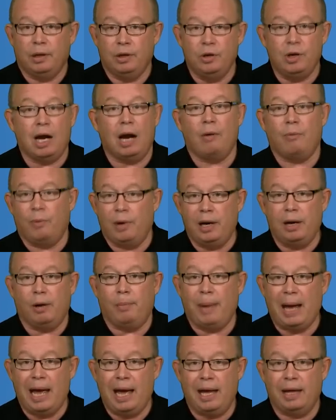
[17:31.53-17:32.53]
You got real
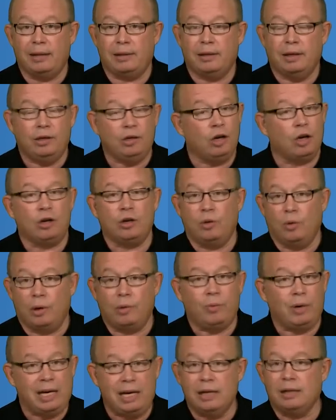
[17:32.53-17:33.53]
math and you're
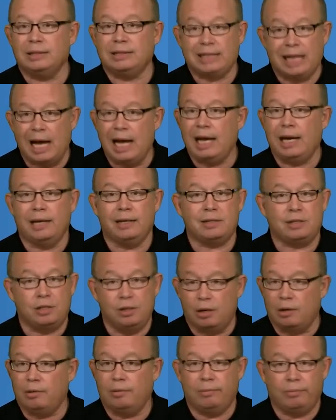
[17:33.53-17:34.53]
doing real science.
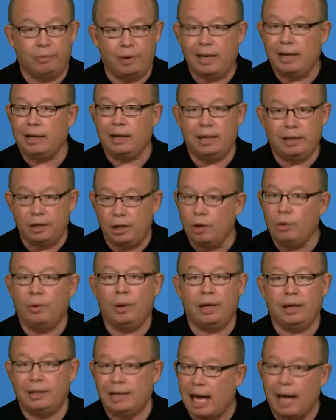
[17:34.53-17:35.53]
You're really
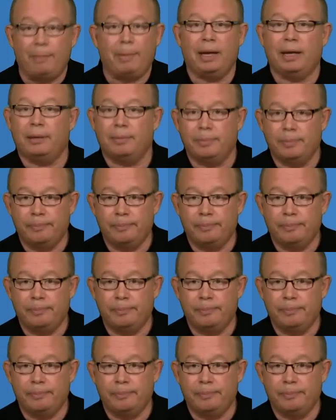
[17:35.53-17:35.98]
doing Deming.